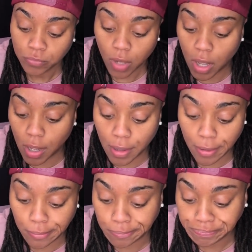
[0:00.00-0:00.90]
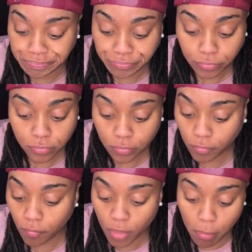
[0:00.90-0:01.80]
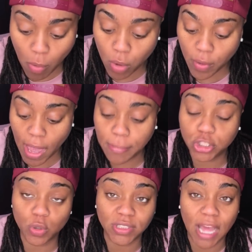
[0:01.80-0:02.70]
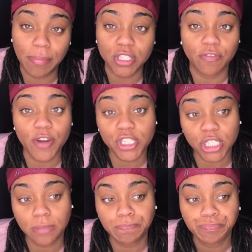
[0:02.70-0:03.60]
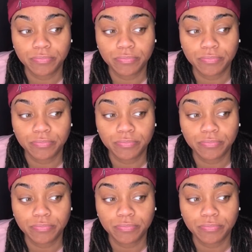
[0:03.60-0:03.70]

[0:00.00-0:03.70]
But we were able to establish a friendship.